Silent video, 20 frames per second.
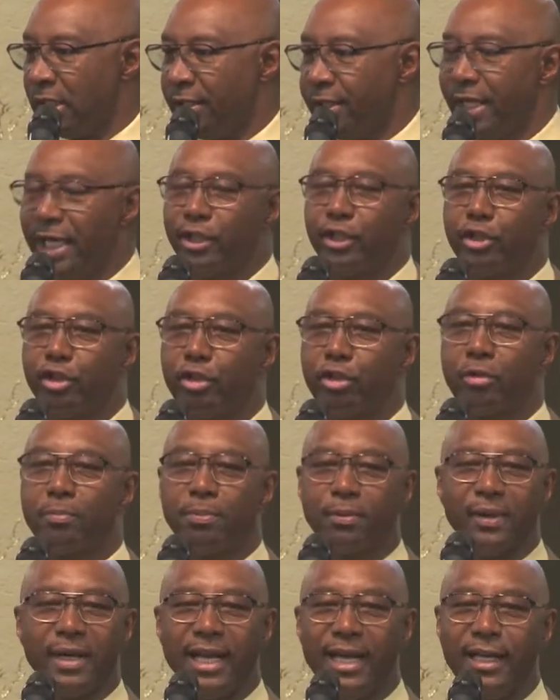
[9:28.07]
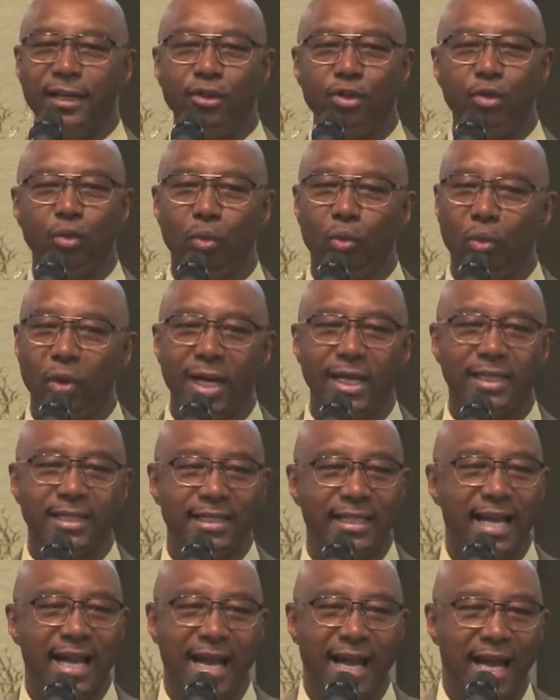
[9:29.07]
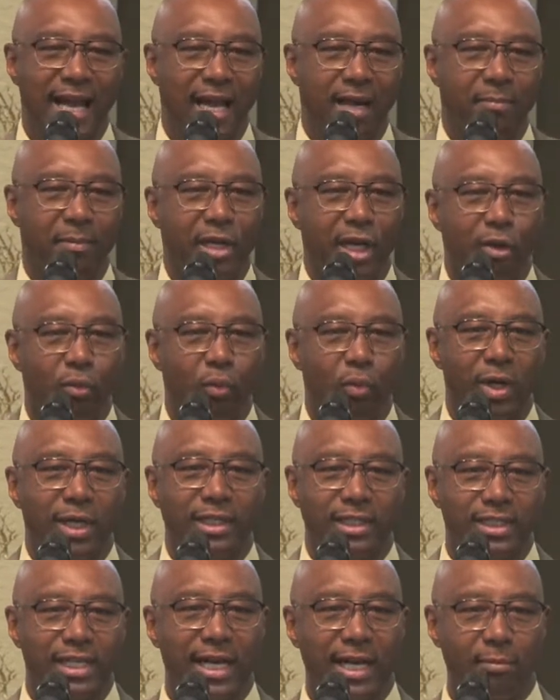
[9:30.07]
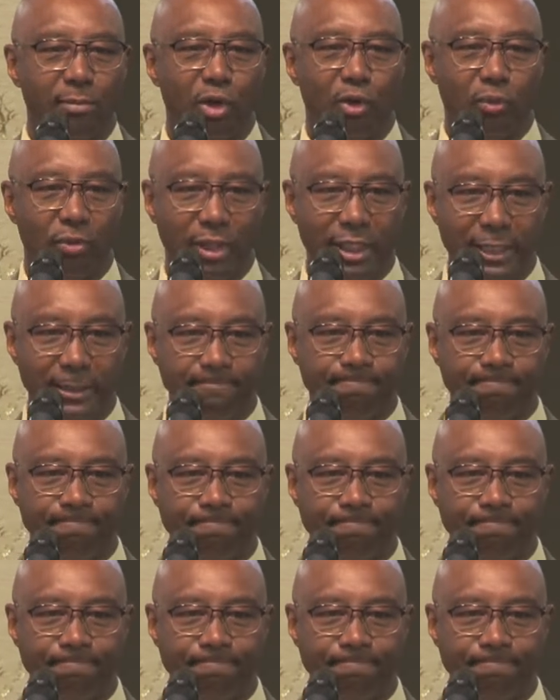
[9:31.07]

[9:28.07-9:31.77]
that took place one time and one time only.